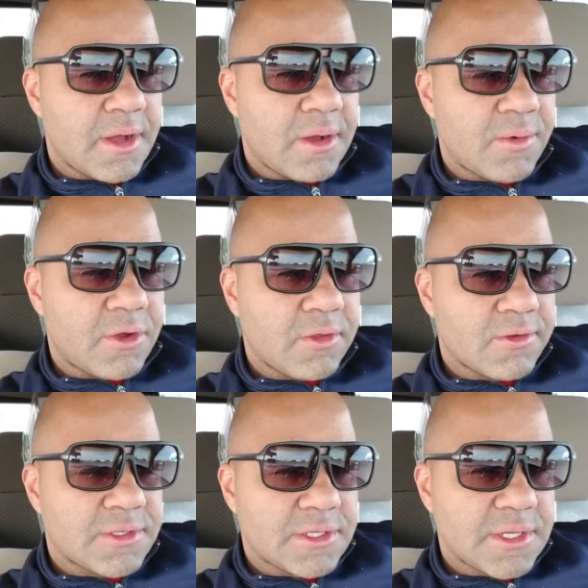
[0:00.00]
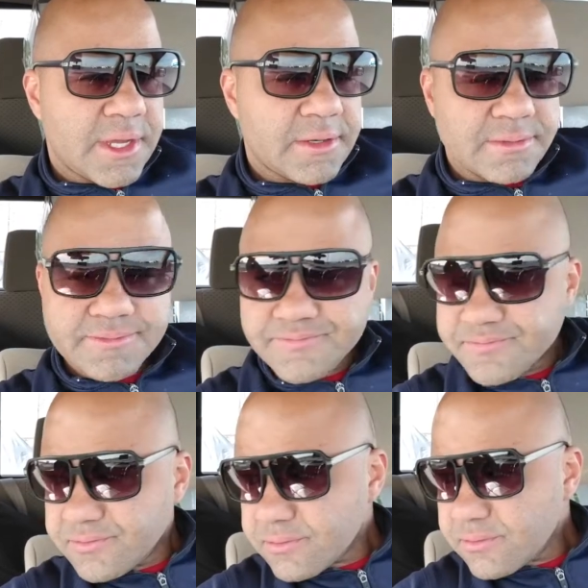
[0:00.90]
do you call those things again?
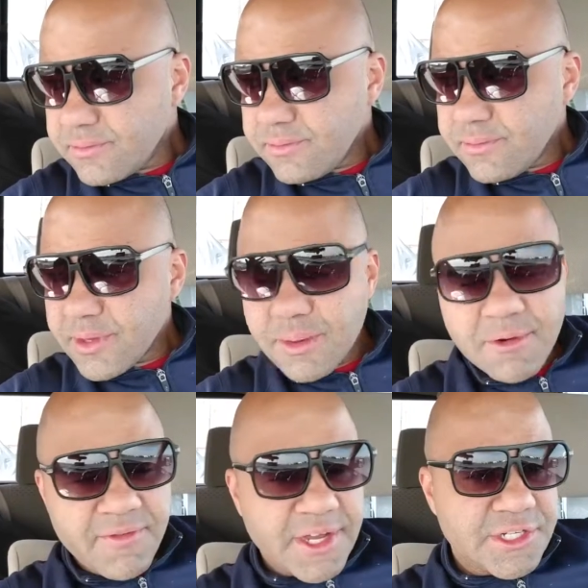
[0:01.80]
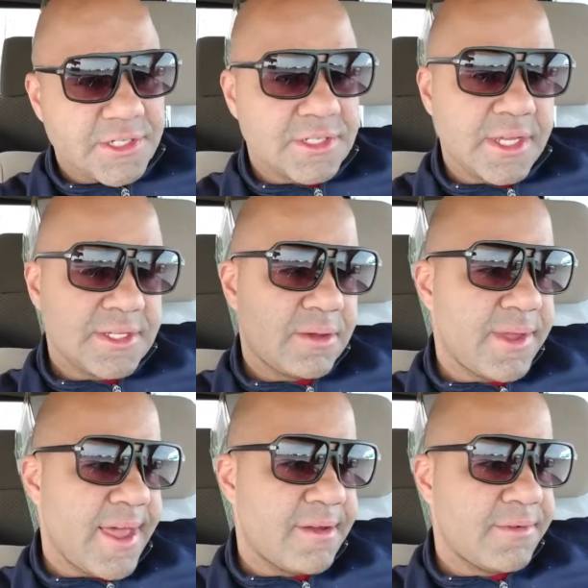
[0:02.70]
Perfectionist things that we
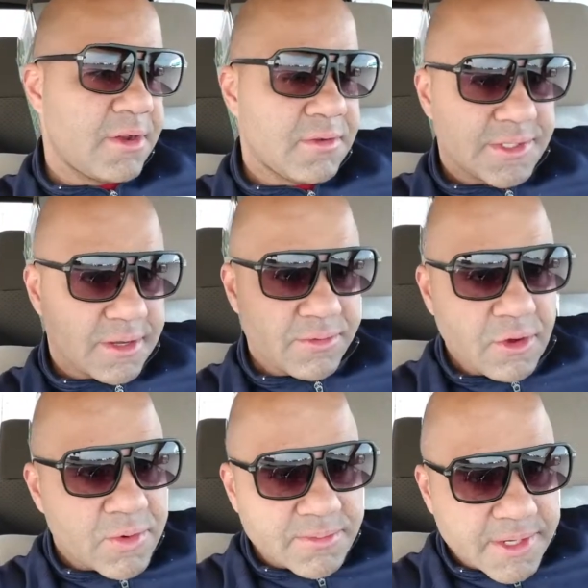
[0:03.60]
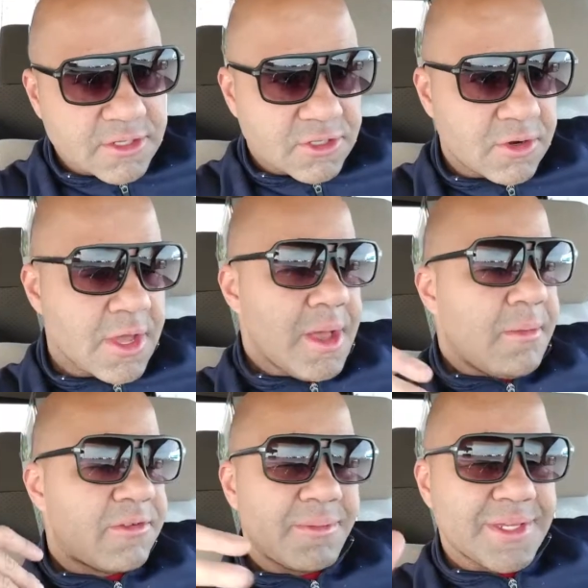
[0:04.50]
have. It's like we always make sure.
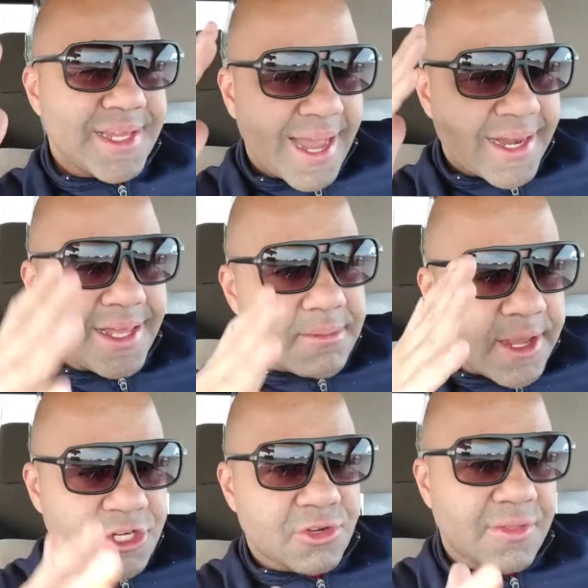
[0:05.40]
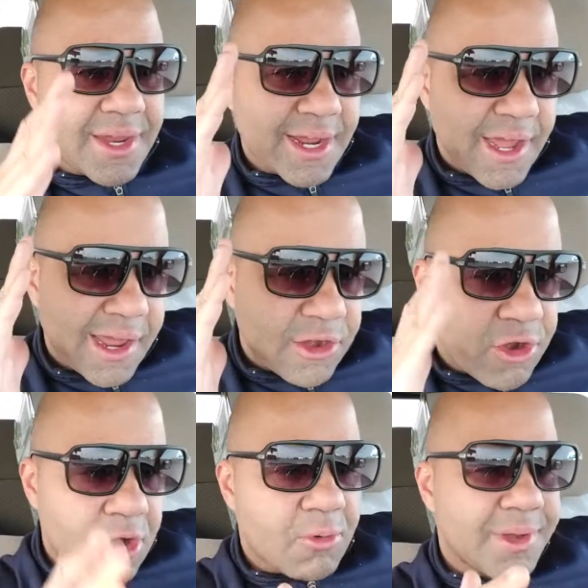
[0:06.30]
But for me, it's like I need to make sure that I
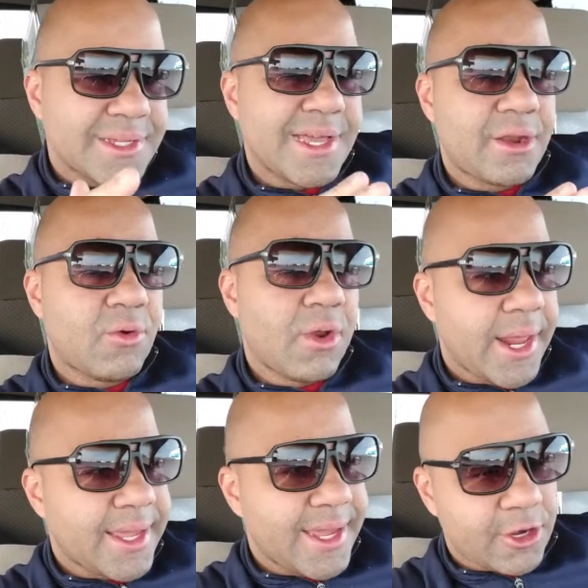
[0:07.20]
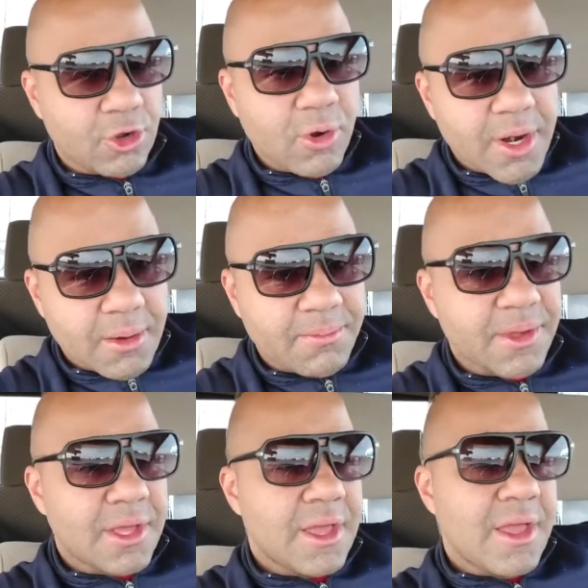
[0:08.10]
know, because I don't like getting caught up,
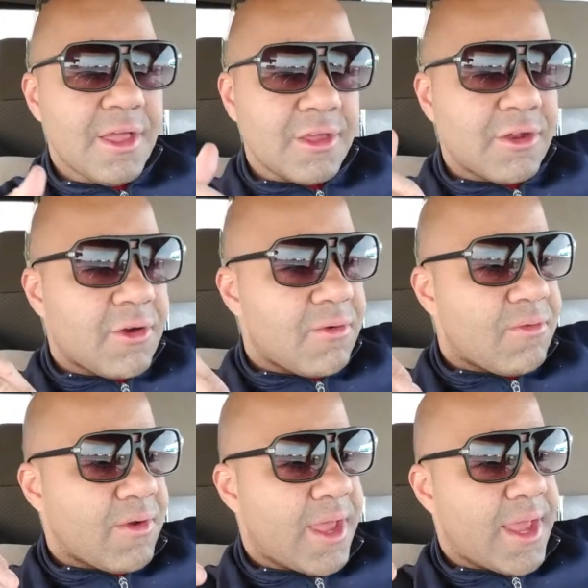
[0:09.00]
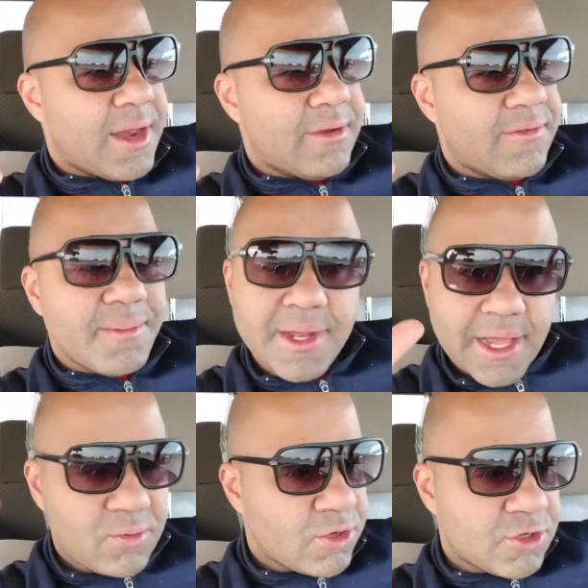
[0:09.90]
and for me,
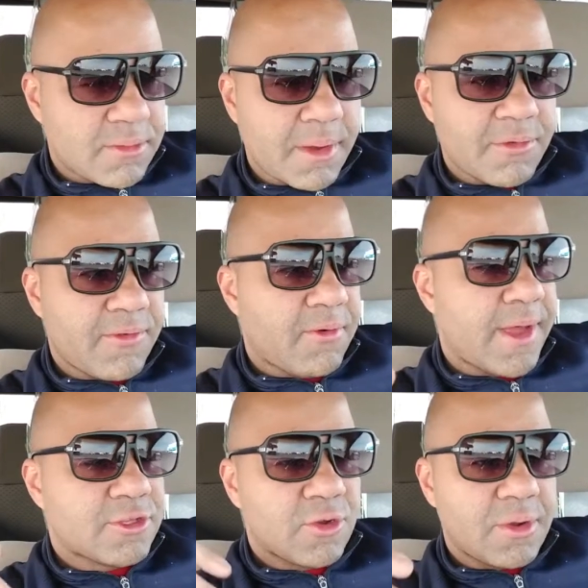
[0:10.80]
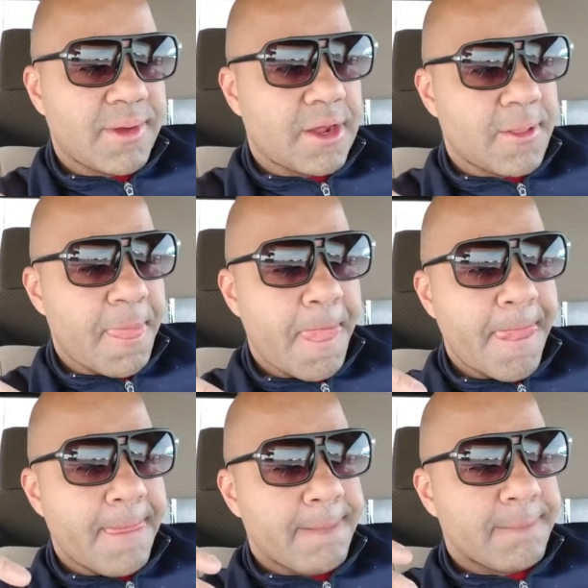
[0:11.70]
like we were talking about before, right, it's all about
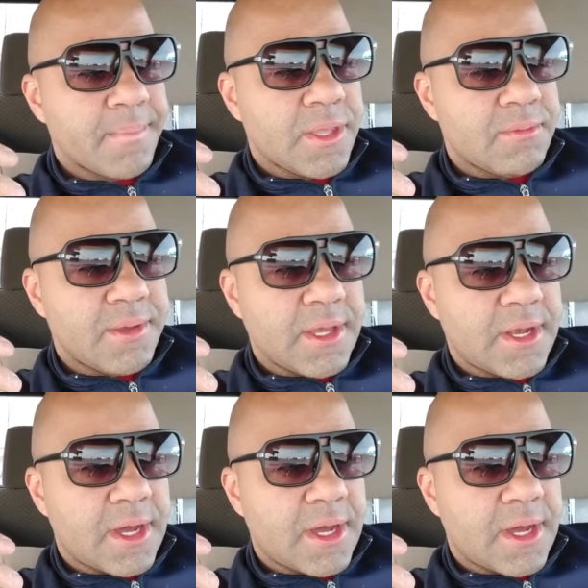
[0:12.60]
being